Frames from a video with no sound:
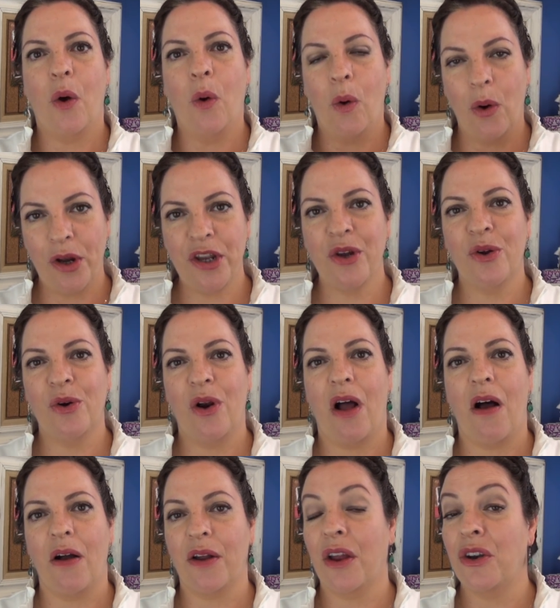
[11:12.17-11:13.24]
all year
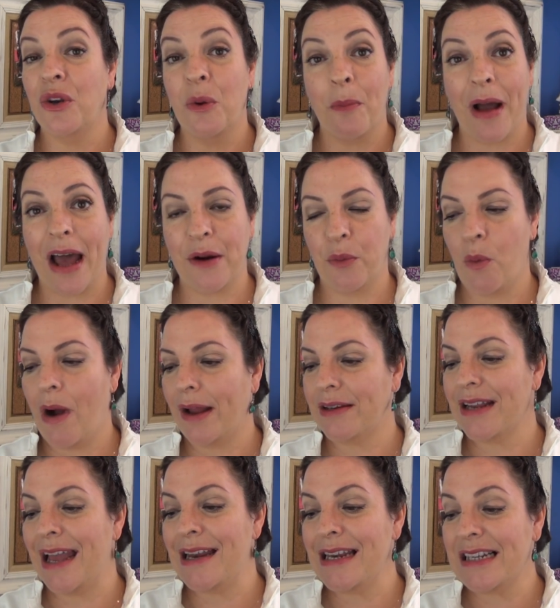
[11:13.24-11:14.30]
long, no matter what.
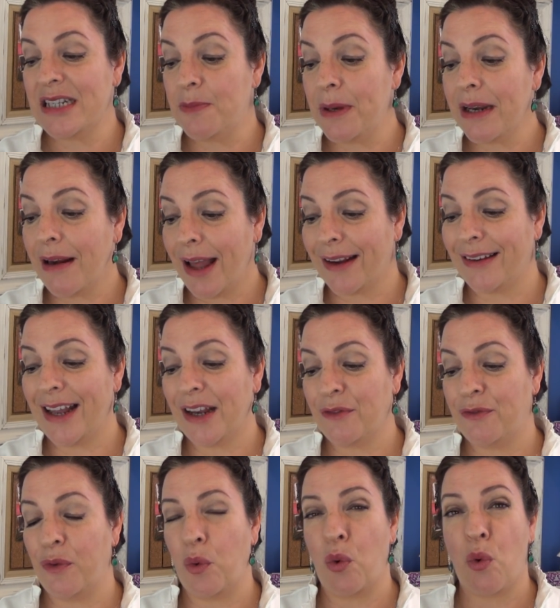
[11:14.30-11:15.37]
And it's been like that
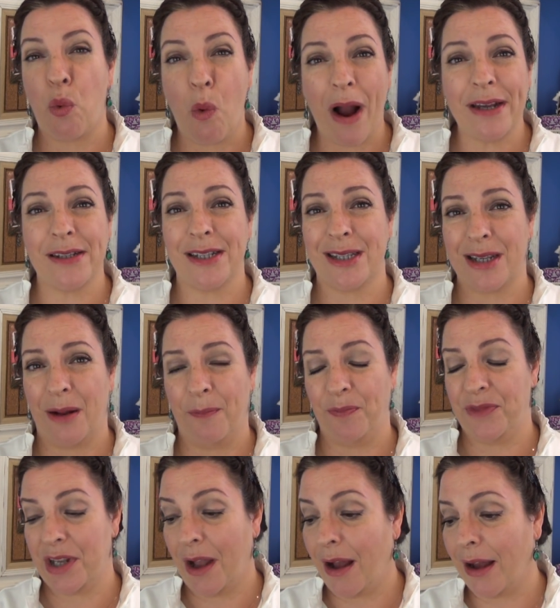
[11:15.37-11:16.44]
for quite some
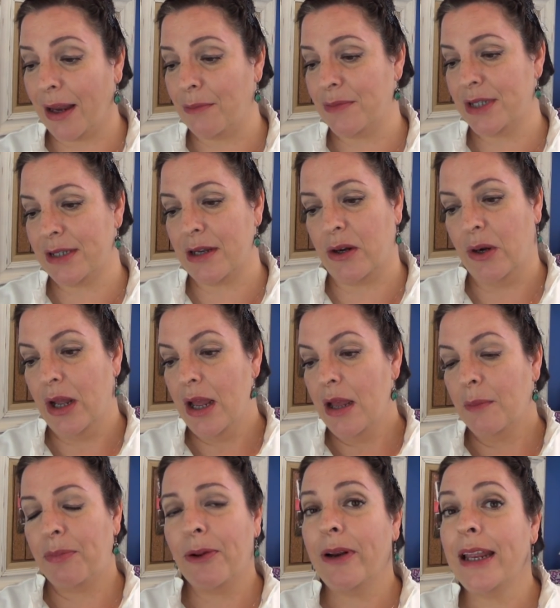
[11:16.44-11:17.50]
time. So
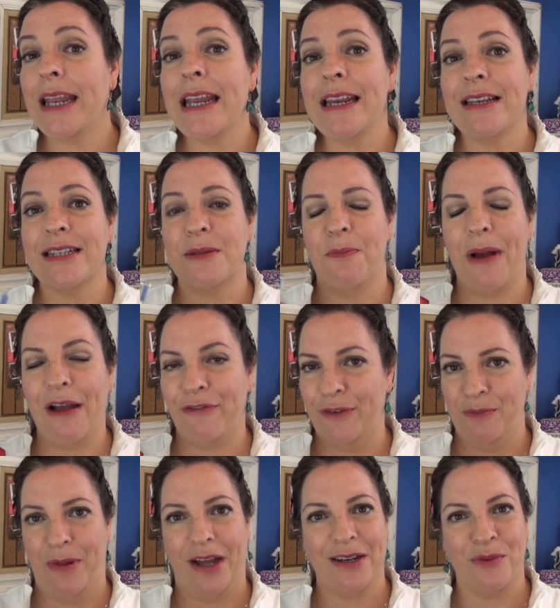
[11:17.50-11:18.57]
please, Bath
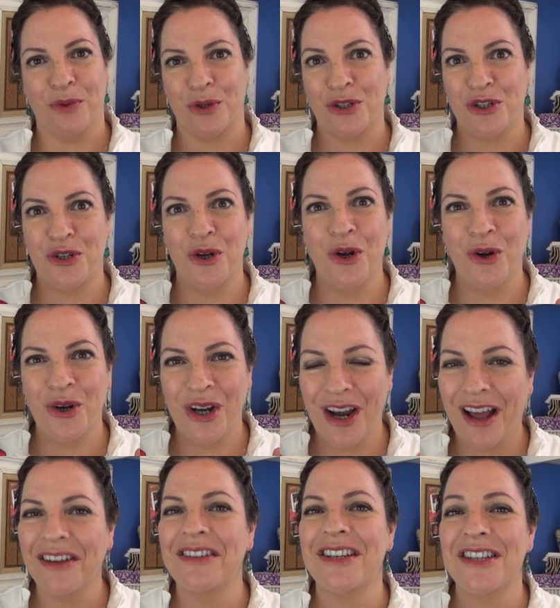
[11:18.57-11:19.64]
and Body Works, do
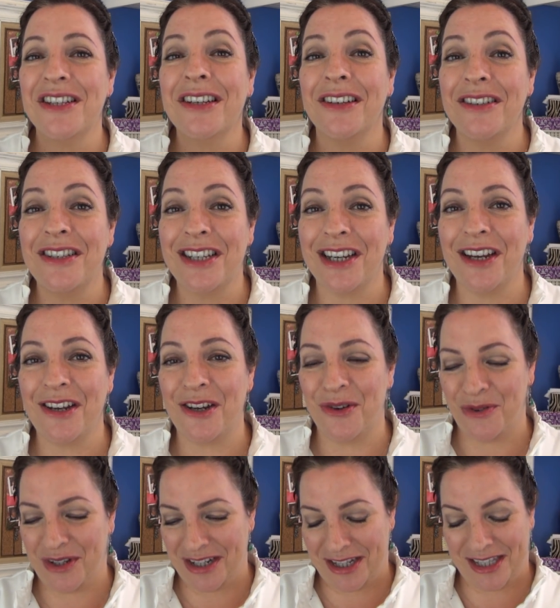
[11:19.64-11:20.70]
not
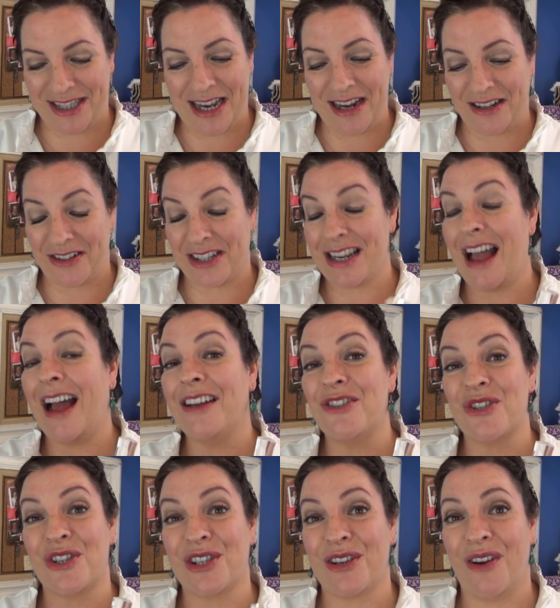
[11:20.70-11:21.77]
discontinue this scent, because I
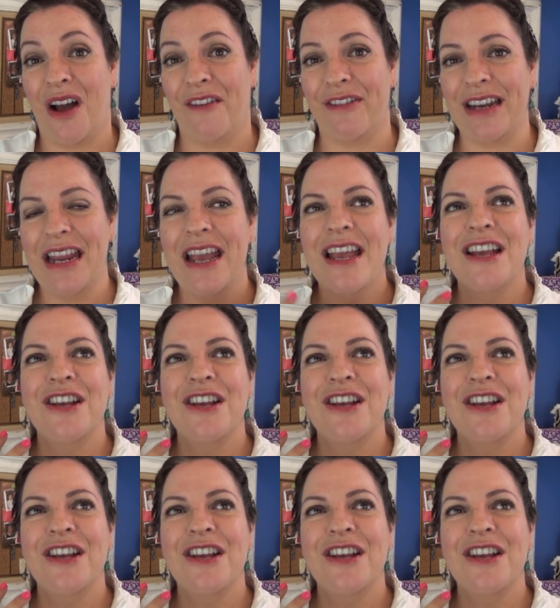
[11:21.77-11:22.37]
just love it.